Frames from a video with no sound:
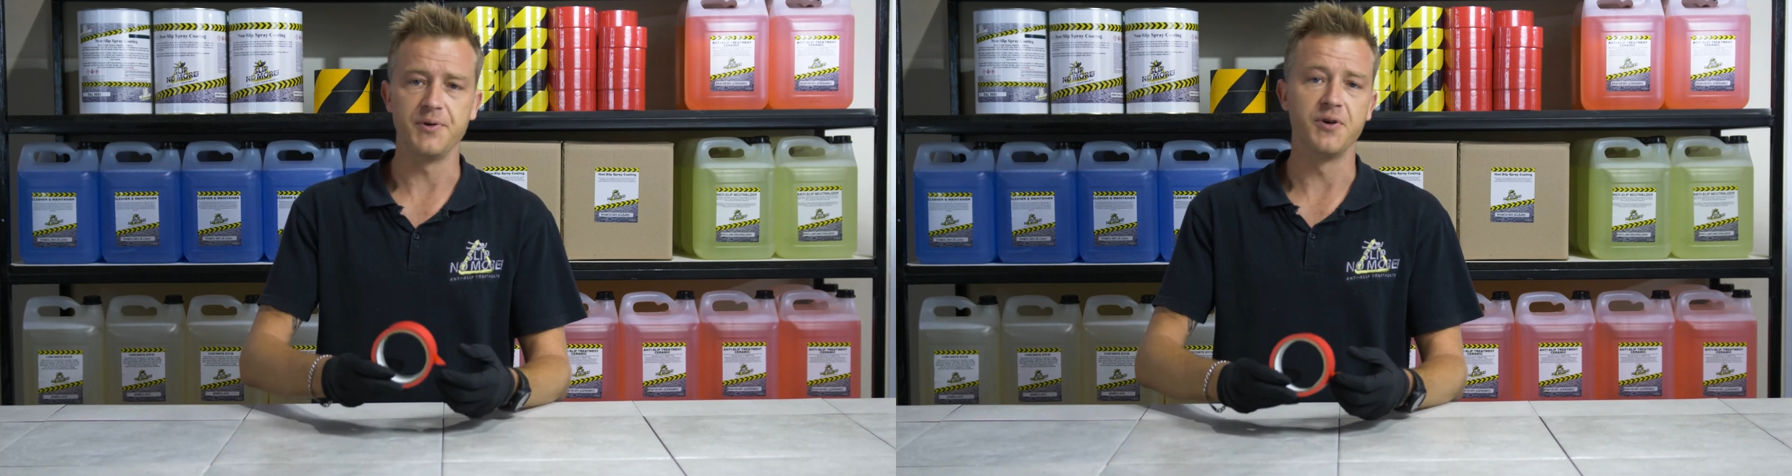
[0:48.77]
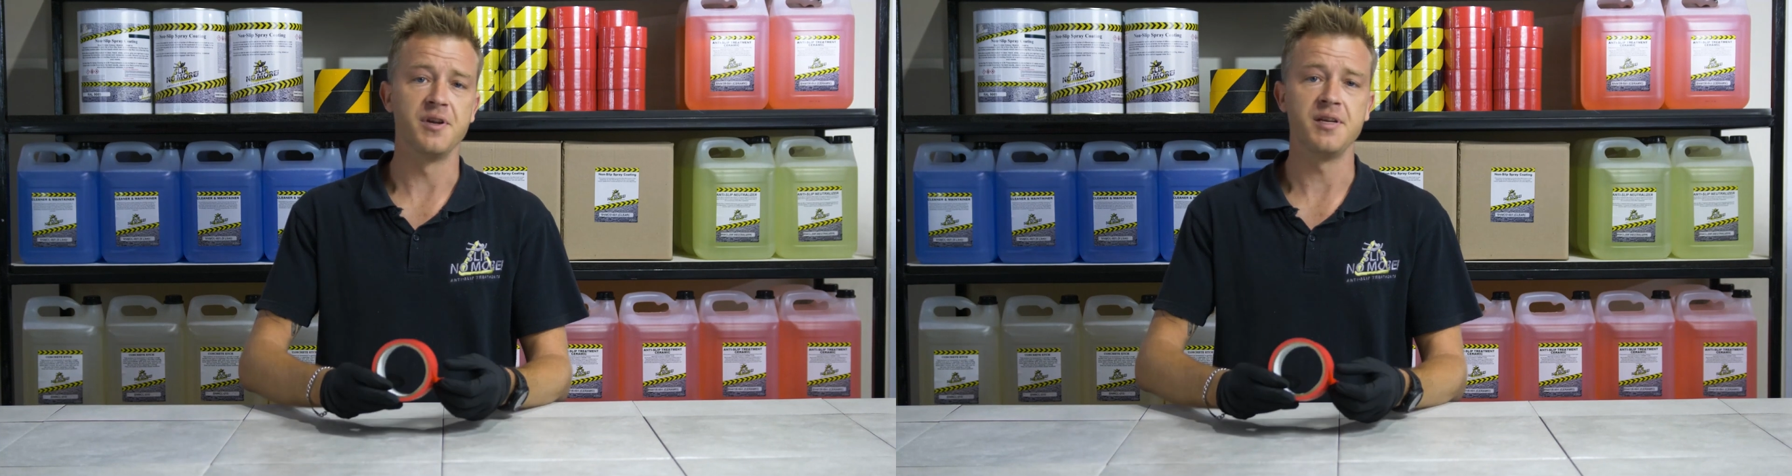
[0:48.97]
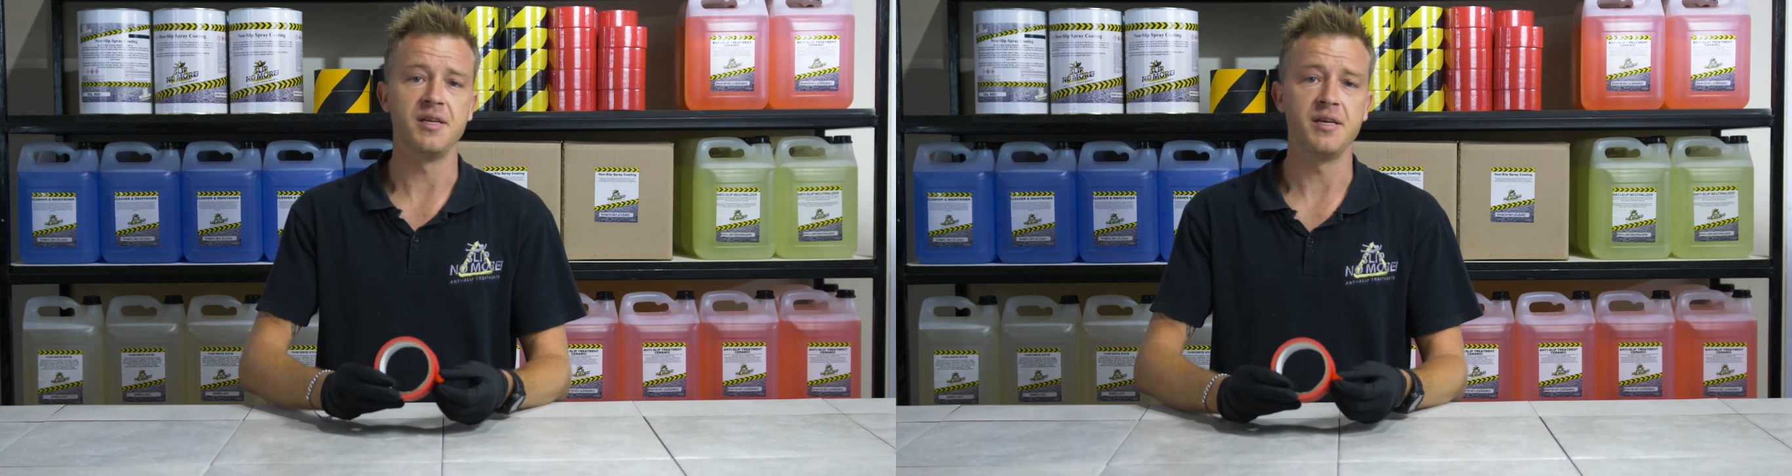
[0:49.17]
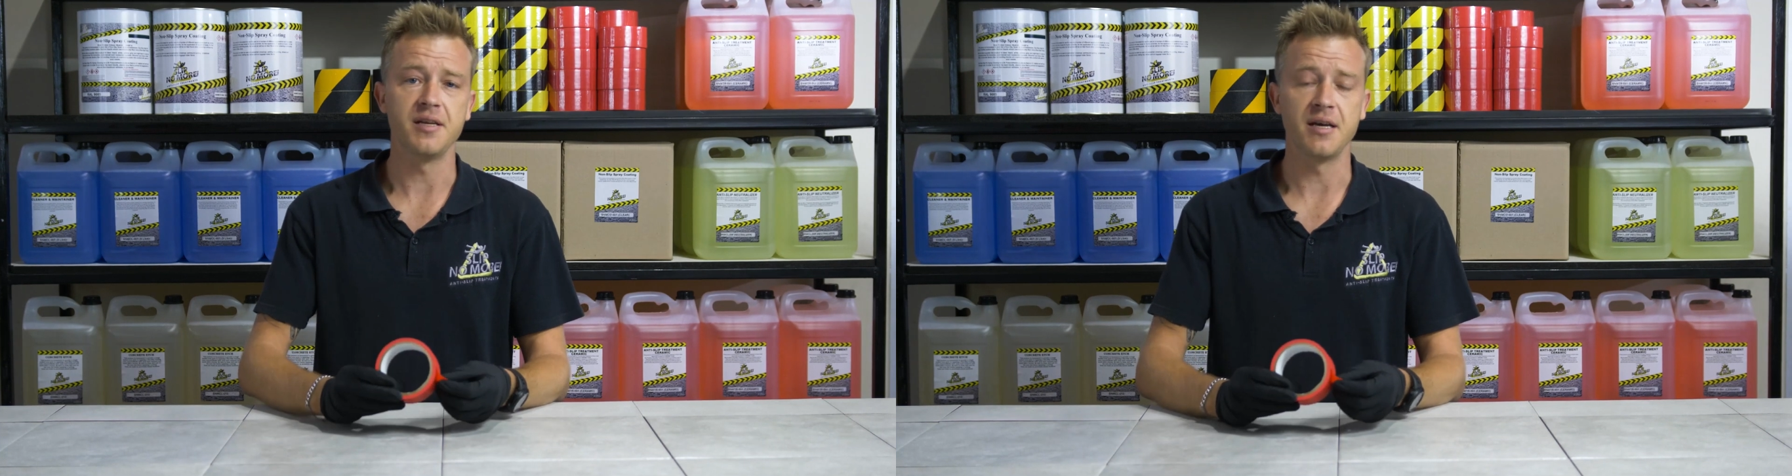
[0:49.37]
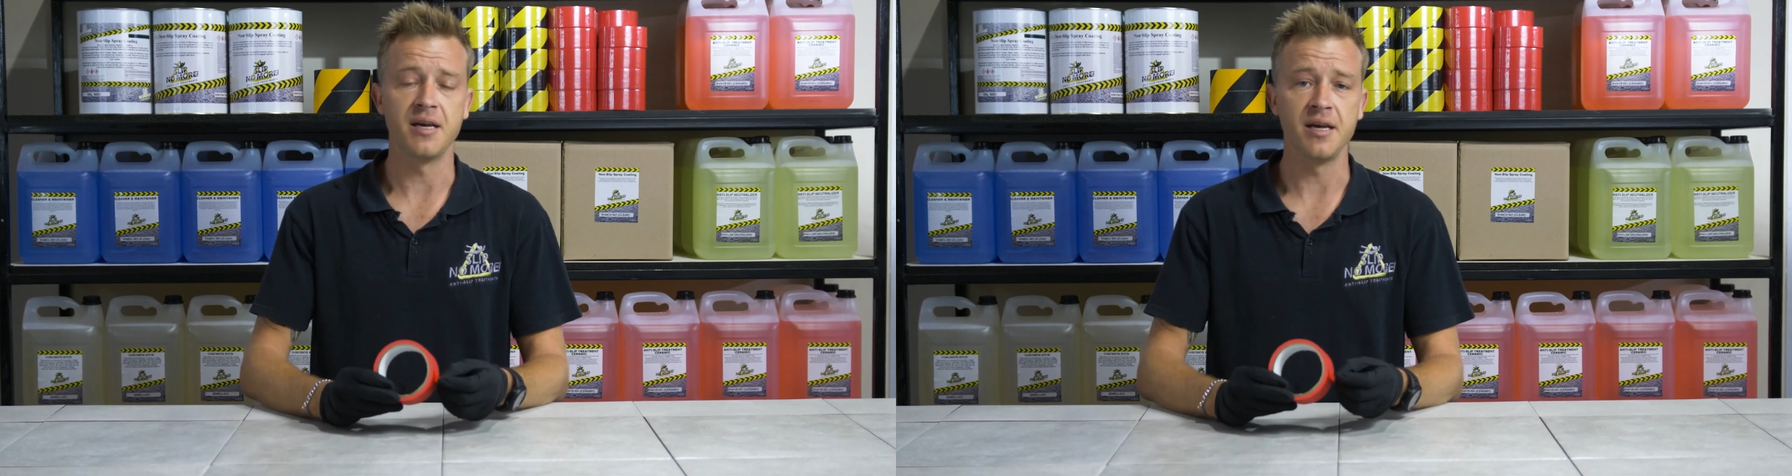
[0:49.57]
you're going to need
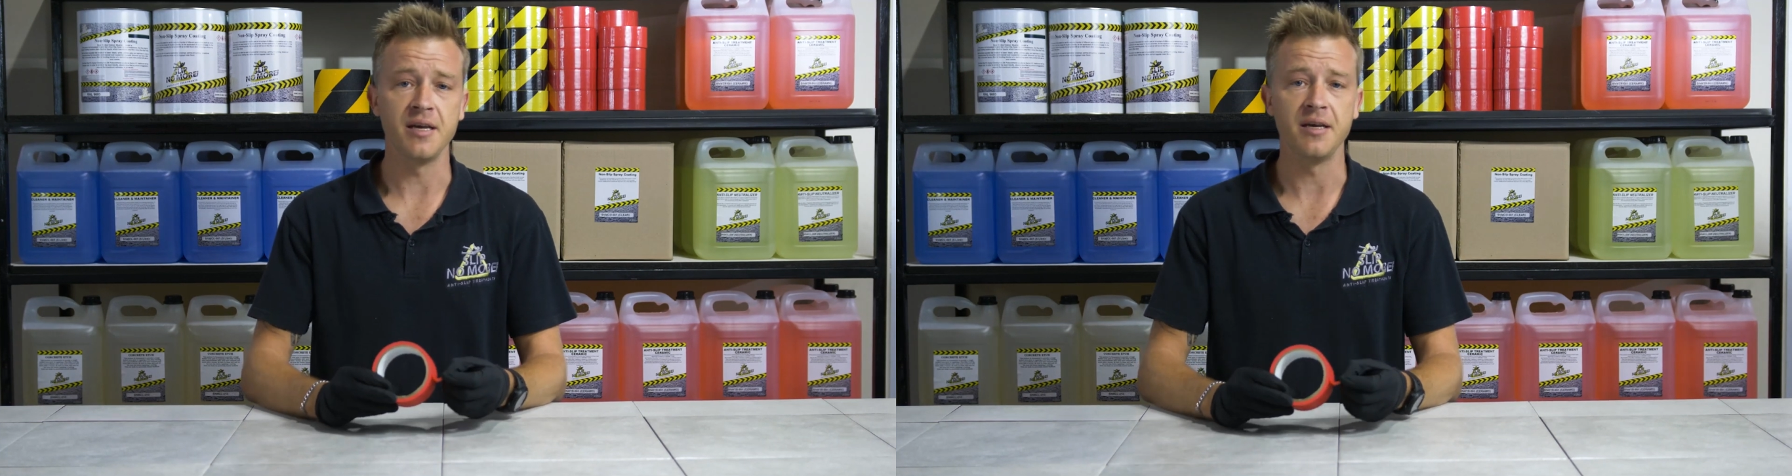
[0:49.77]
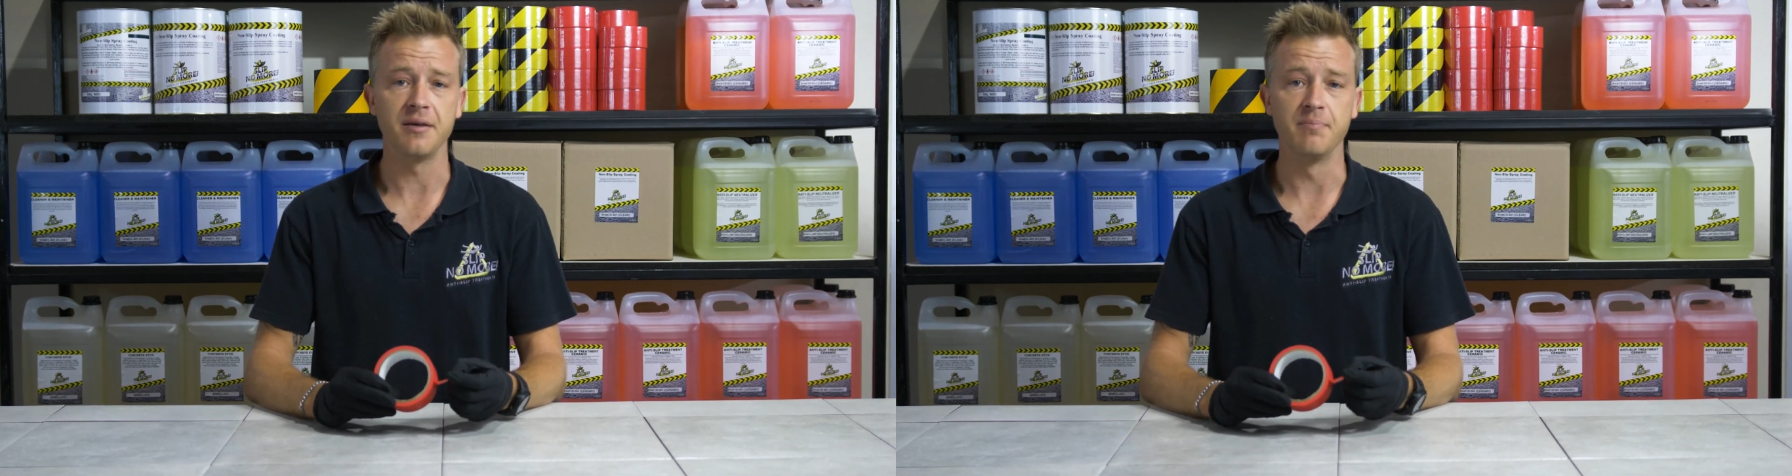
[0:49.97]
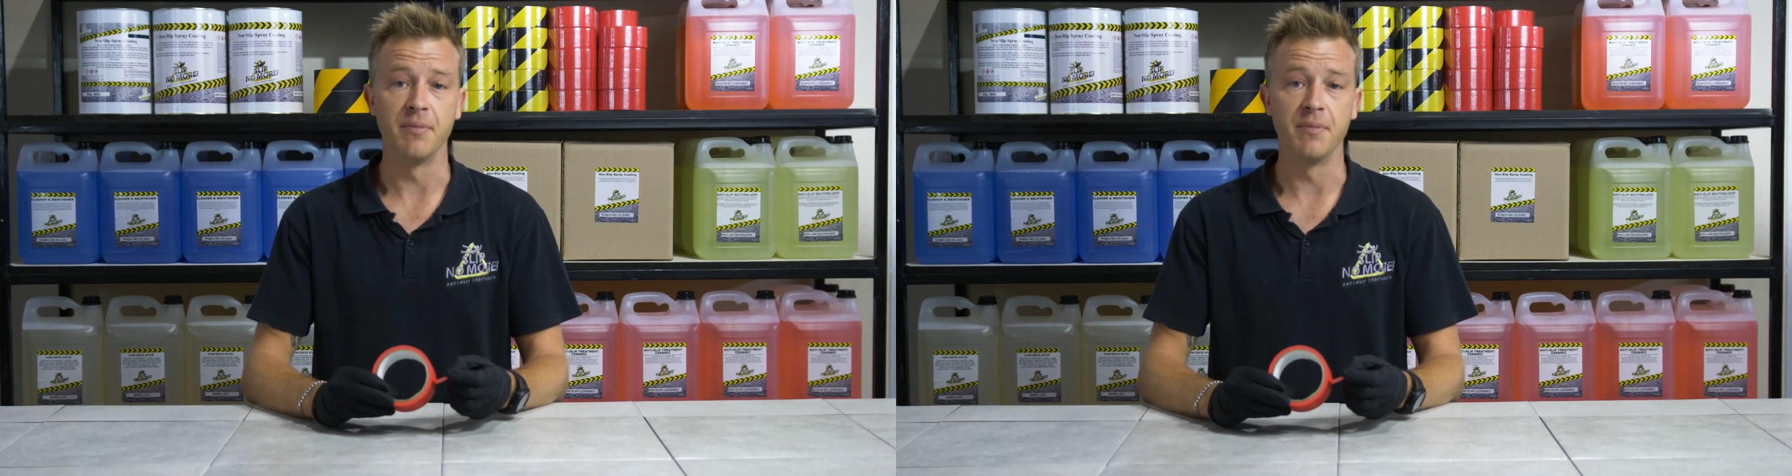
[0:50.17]
a